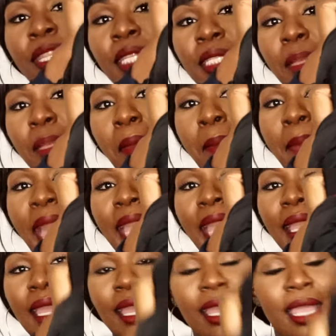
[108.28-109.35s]
this on my back
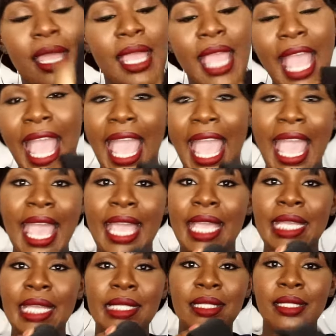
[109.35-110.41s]

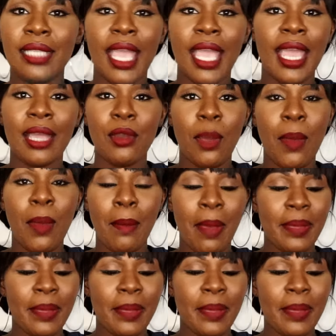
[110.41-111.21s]
and yeah, go about my